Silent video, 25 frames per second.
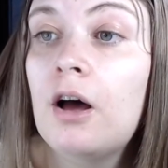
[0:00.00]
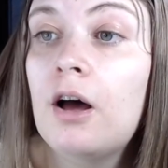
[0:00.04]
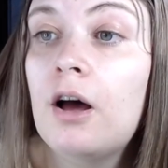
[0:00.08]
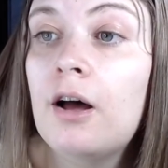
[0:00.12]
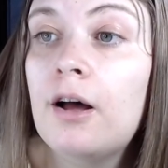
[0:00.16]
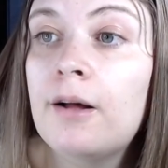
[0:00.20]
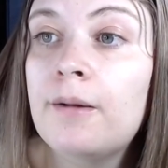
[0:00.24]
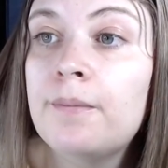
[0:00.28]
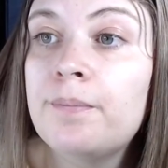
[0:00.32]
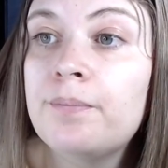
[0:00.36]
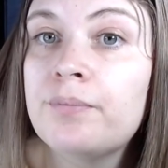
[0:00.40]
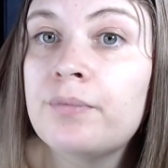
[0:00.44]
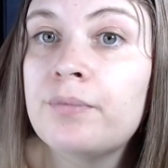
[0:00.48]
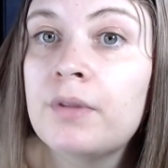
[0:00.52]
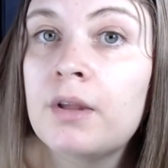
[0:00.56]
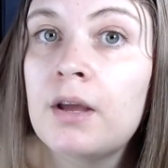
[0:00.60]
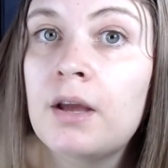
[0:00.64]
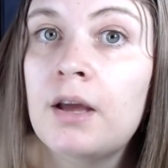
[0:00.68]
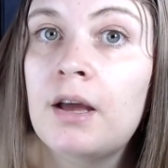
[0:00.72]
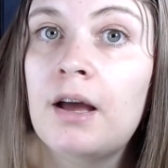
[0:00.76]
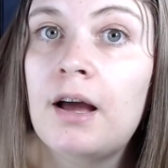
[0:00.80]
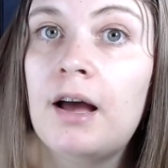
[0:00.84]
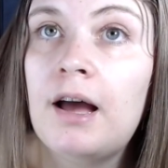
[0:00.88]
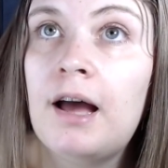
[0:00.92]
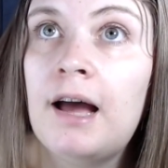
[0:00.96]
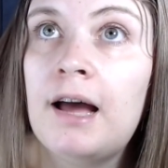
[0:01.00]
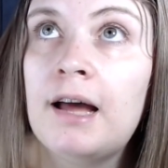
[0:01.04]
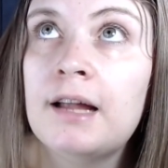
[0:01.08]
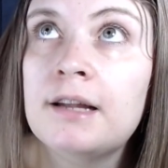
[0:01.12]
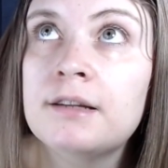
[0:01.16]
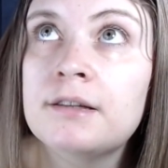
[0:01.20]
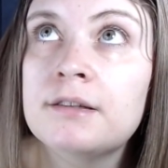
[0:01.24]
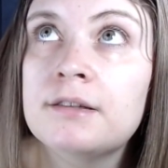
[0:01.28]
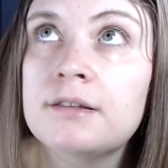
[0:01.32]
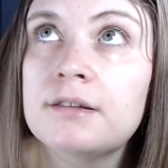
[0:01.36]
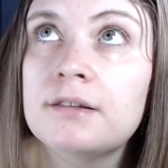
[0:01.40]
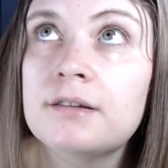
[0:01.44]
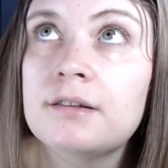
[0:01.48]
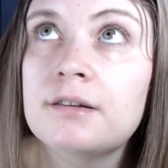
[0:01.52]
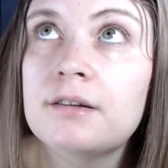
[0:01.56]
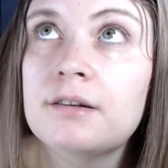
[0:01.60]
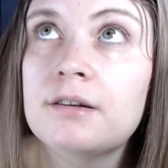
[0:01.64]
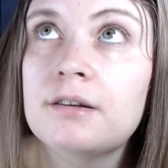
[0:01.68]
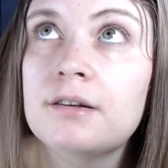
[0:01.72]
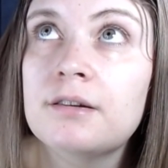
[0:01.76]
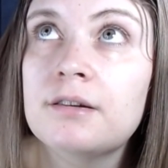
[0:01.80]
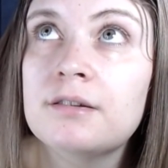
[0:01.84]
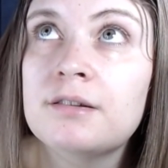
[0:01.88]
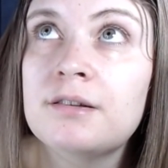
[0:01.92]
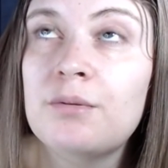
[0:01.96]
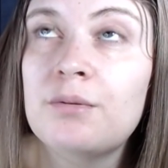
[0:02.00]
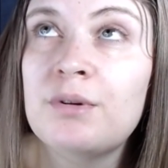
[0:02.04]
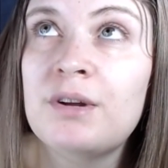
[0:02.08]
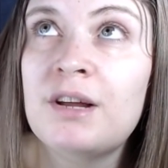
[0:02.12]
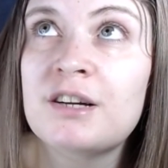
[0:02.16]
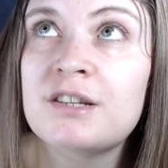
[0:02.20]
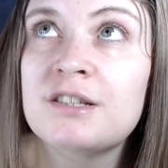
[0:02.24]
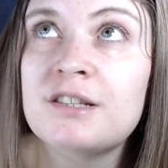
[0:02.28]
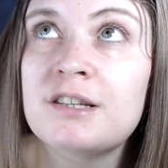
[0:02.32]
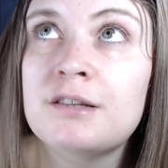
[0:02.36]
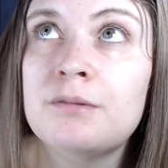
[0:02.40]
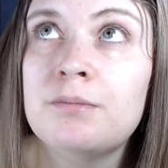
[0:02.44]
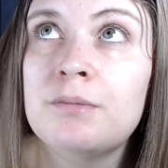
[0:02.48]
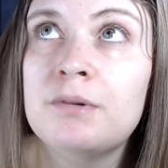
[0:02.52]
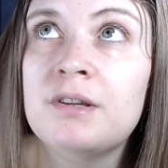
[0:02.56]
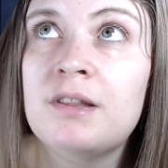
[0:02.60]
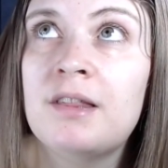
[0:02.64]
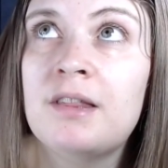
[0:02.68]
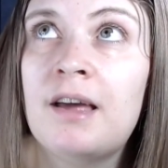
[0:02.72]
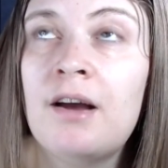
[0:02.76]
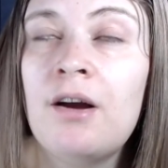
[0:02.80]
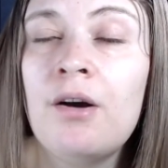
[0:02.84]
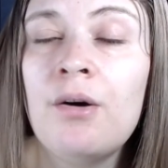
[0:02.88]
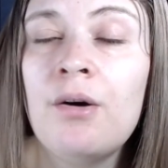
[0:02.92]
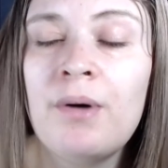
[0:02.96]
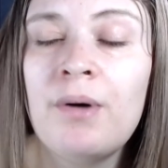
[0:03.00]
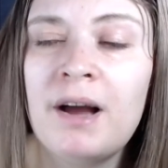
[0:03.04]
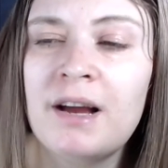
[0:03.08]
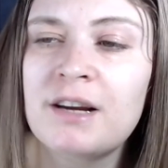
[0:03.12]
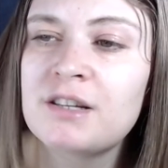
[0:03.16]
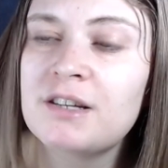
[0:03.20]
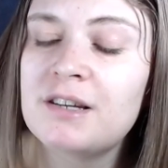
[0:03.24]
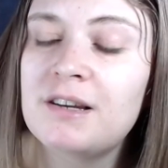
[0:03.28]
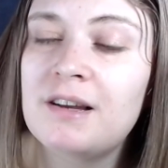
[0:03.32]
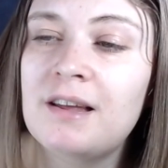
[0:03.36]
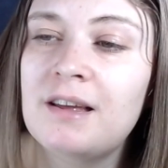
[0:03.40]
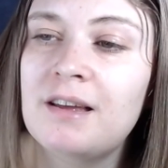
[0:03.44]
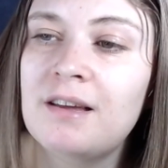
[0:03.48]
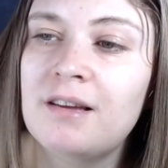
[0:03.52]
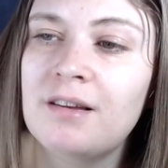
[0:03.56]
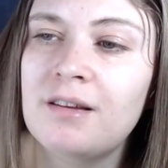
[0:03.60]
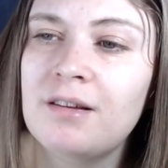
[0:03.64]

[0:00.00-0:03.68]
Um, and someone actually said to me today, Oh, actually,